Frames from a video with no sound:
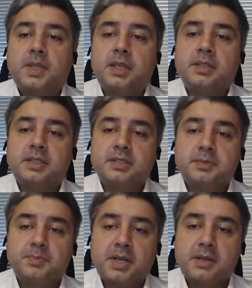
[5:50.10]
And this
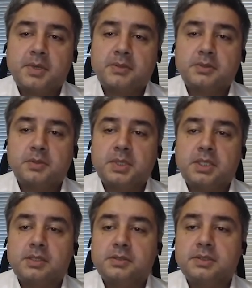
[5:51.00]
is paramount to be
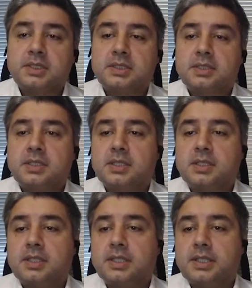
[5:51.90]
included
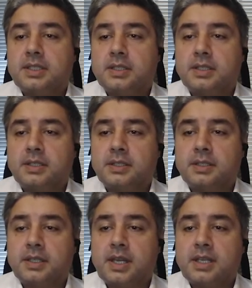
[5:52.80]

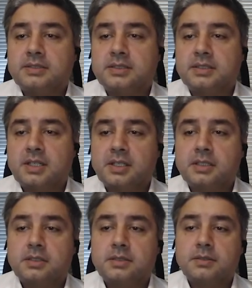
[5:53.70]
as a
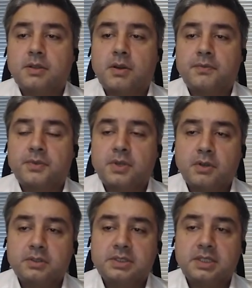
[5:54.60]
target of
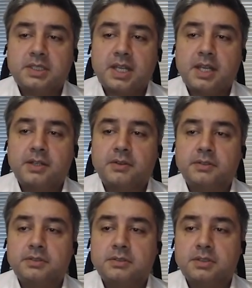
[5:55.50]
constant
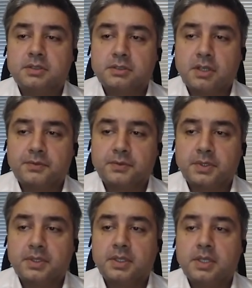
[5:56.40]
add-ons to the
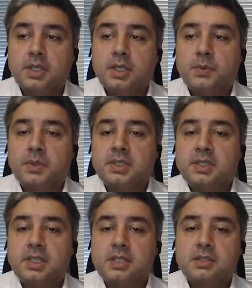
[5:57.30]
software, with the
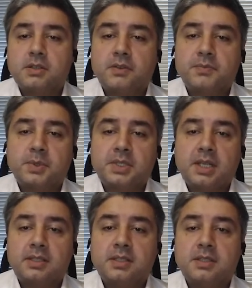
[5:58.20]
intention of
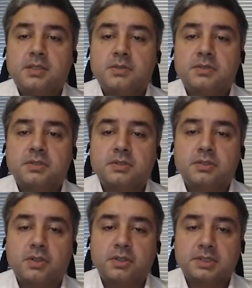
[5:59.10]
protecting the user's
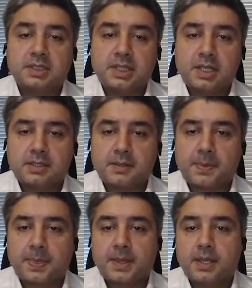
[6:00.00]
choice and data.
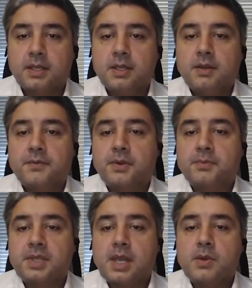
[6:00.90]

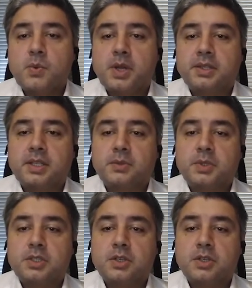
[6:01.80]
From day one that we